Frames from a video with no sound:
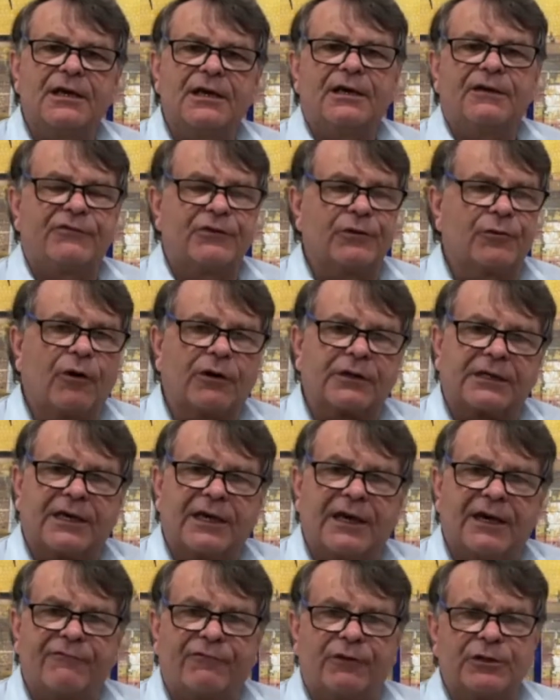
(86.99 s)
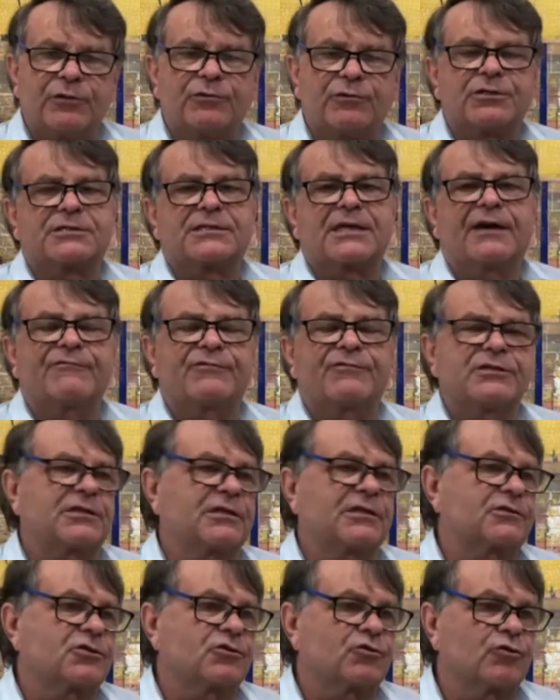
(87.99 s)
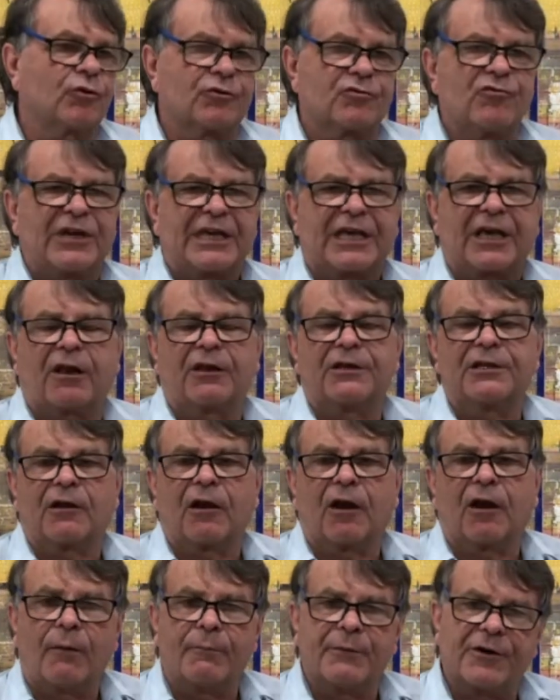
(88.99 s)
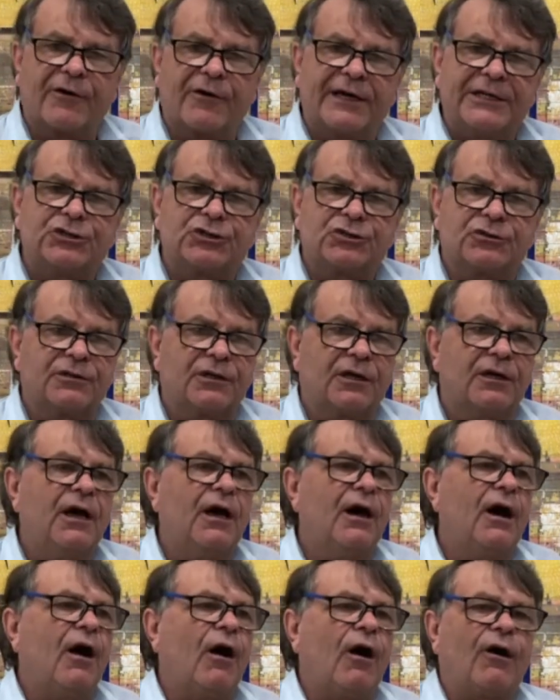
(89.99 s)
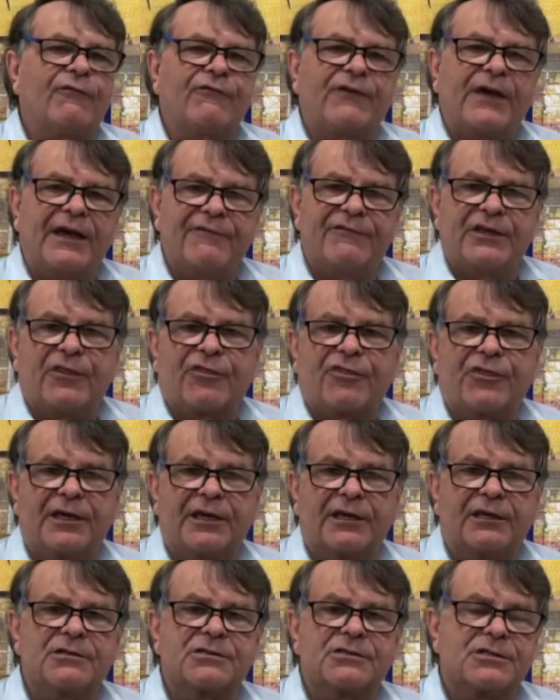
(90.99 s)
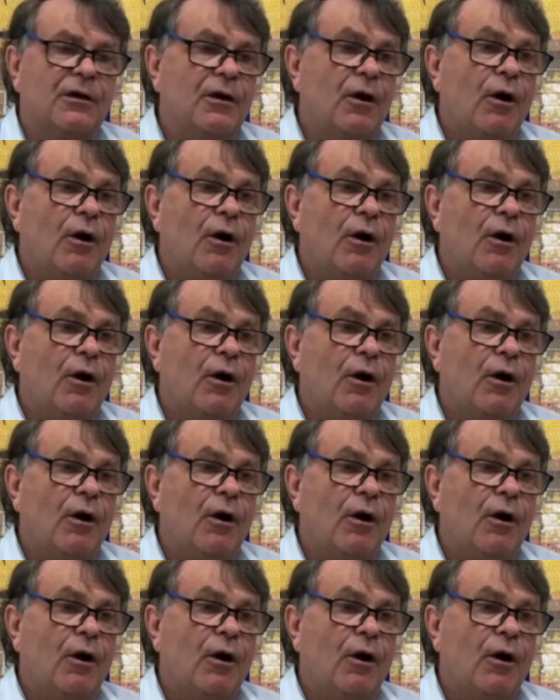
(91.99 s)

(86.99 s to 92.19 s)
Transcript: if you're not careful, you just have this extraordinary conglomeration of heavy things,